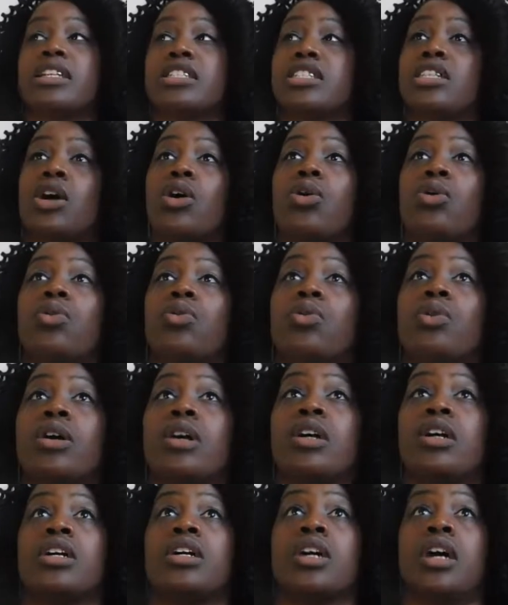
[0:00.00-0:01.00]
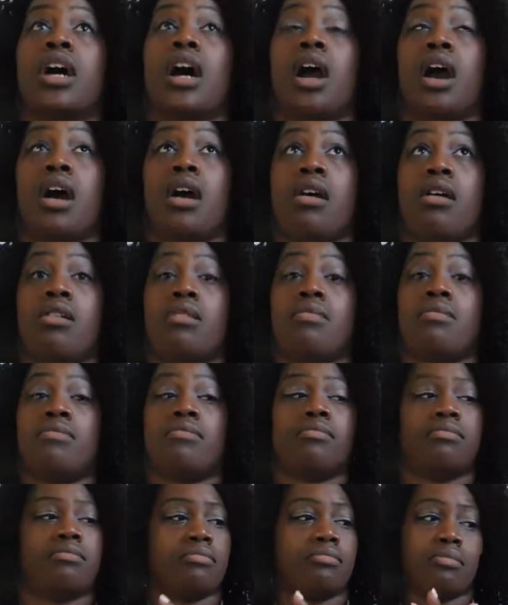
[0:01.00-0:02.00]
So,
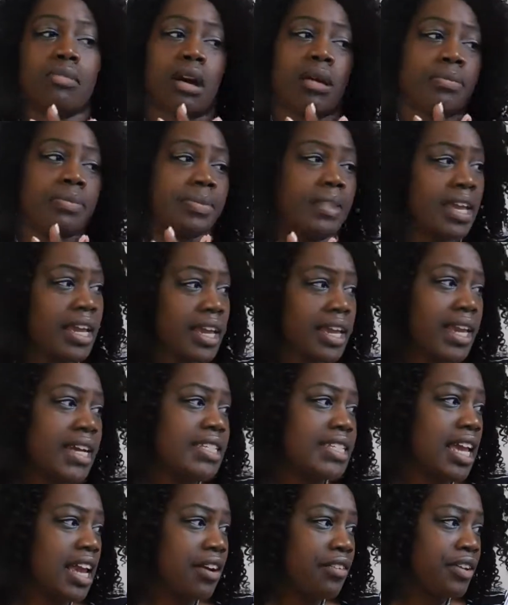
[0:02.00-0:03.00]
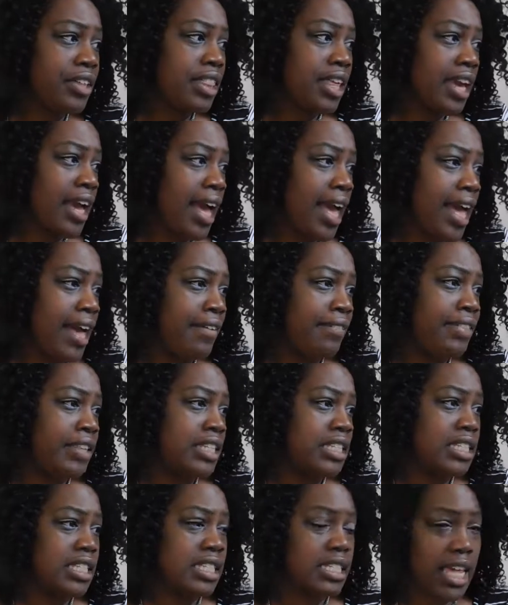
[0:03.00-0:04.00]
I'm thinking that's everything I have
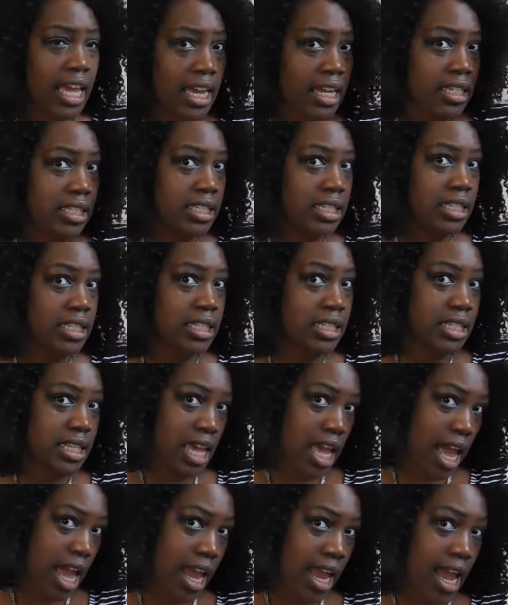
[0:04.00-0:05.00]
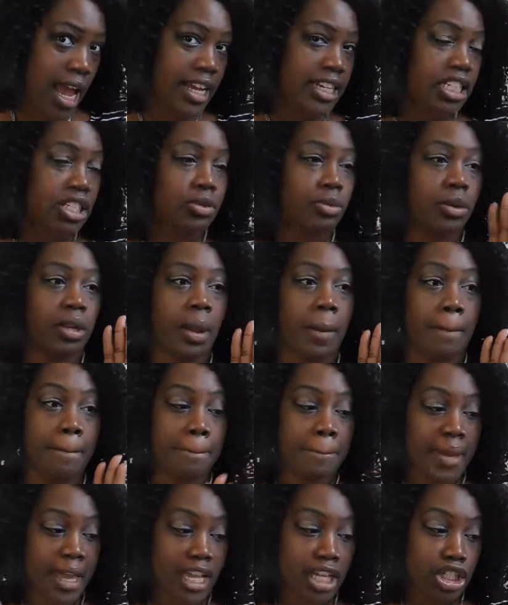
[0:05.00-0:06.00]
to say today. I just want to
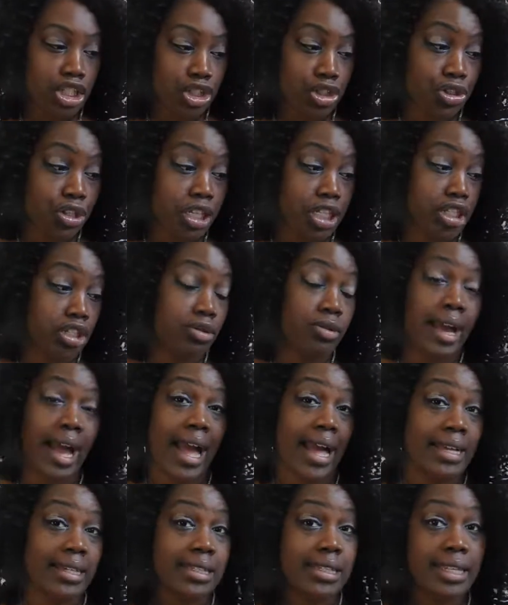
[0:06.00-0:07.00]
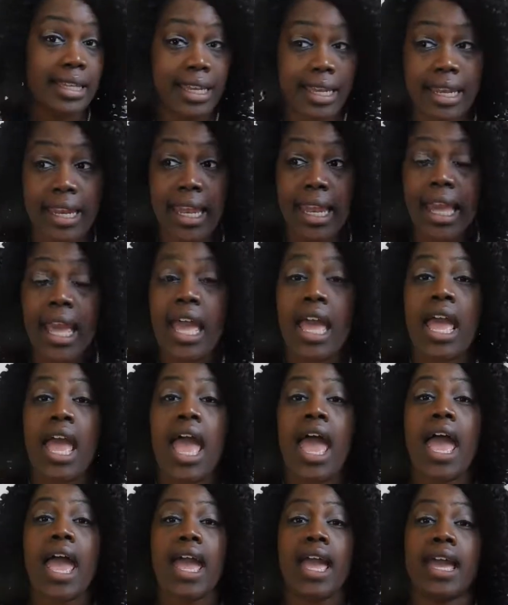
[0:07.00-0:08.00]
make sure that you guys get it.
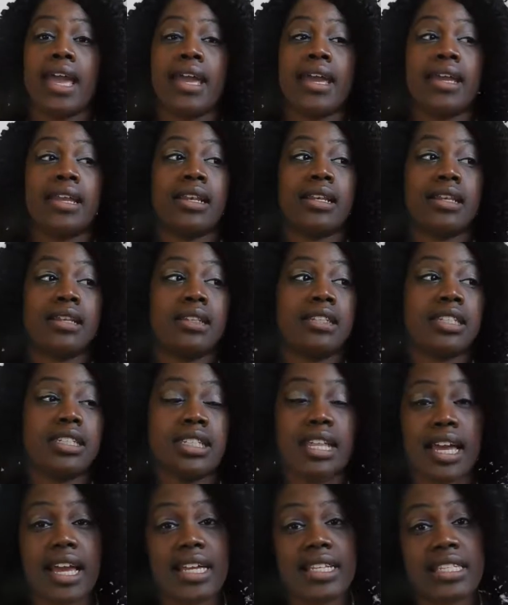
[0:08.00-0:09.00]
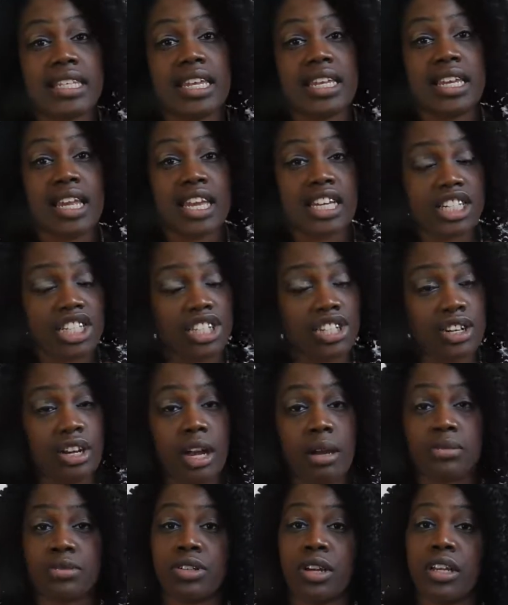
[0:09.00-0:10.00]
And just like I said, next year
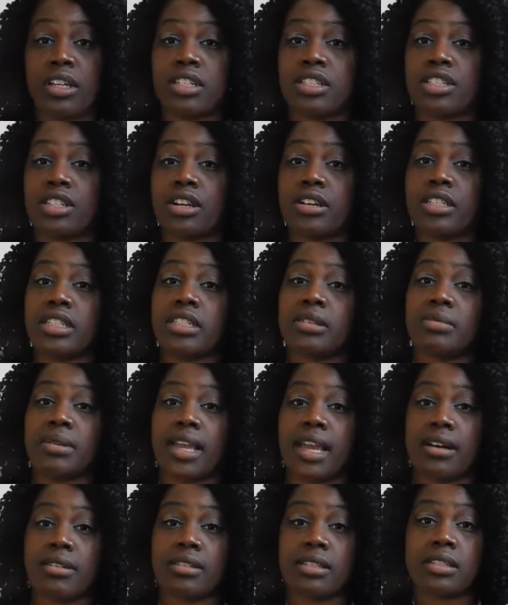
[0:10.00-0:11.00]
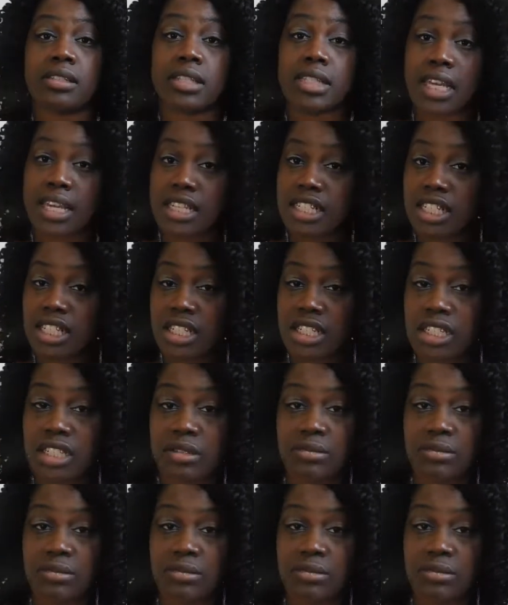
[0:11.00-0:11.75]
I'm trying to start some consultations.